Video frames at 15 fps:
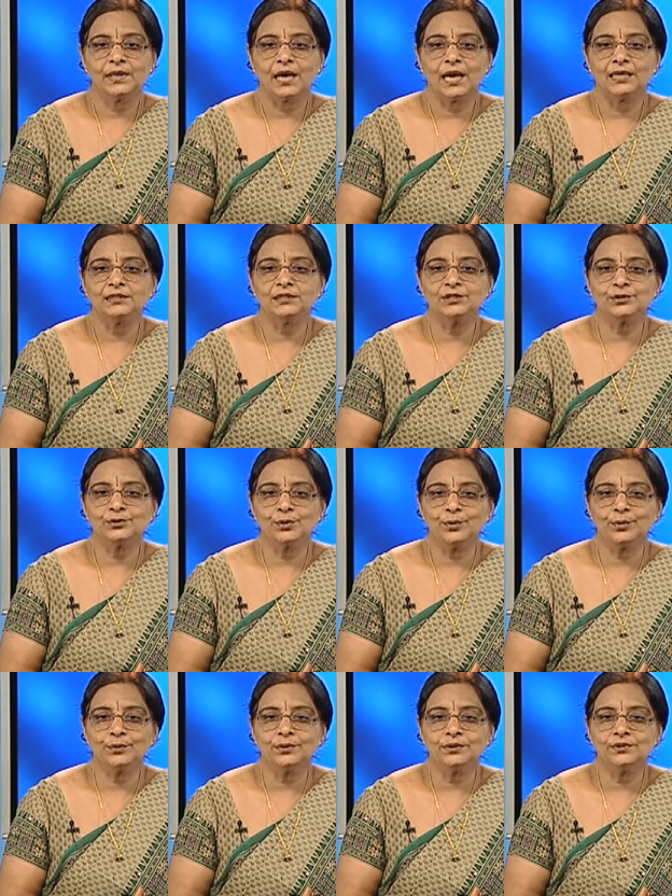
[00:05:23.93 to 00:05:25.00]
and is
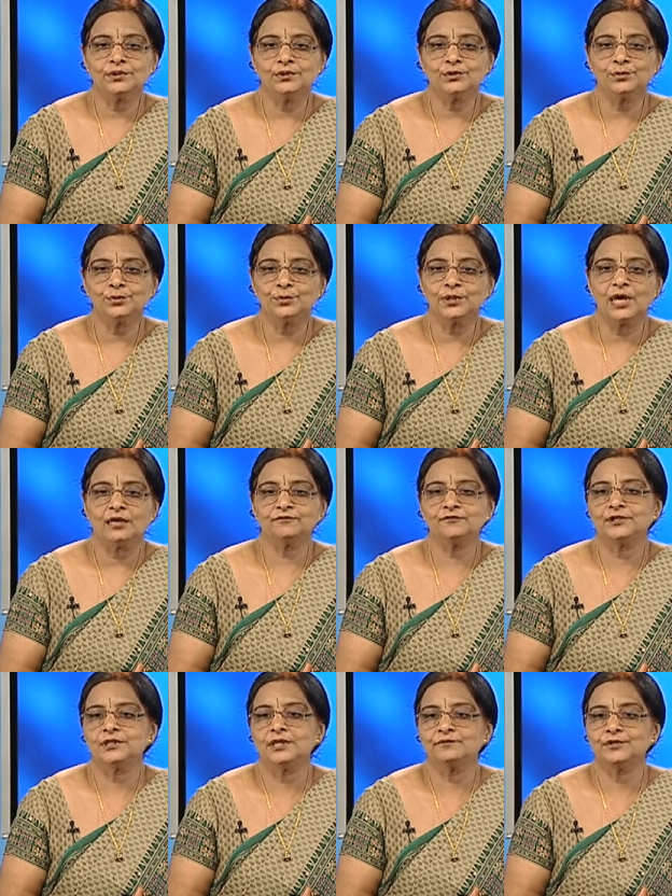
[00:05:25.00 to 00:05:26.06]
sown soon
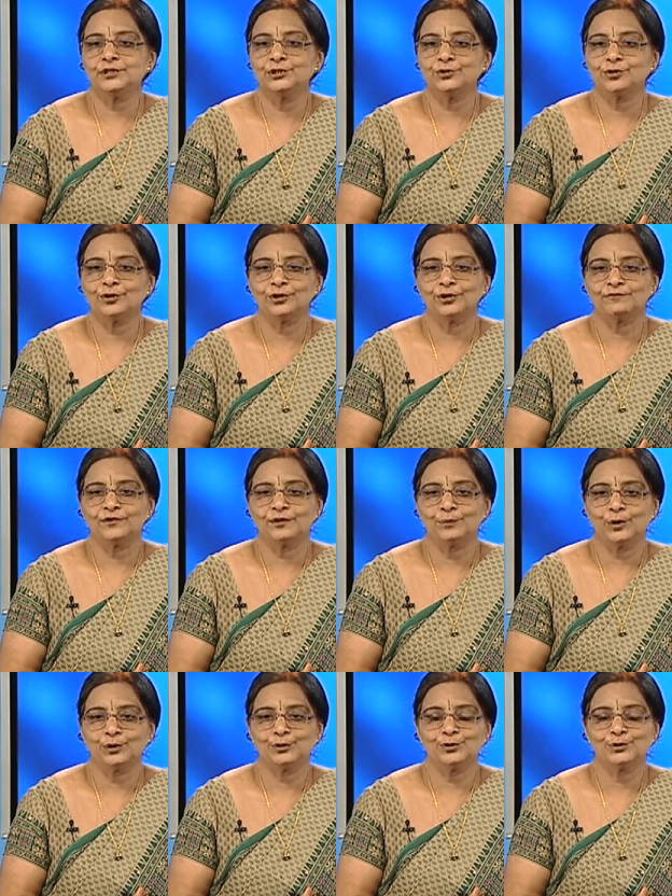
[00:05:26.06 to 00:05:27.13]
after the withdrawal of the
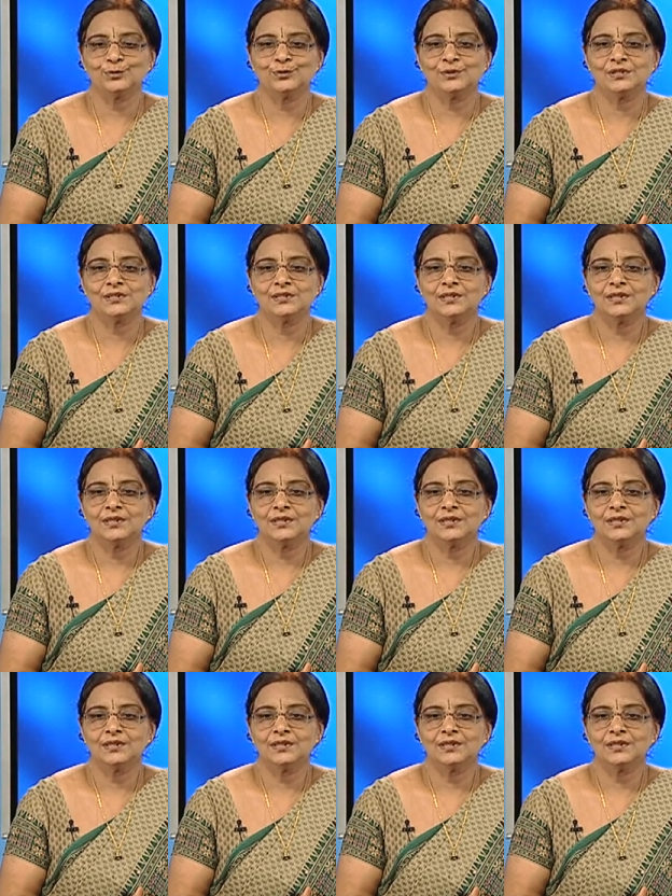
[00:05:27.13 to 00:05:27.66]
monsoons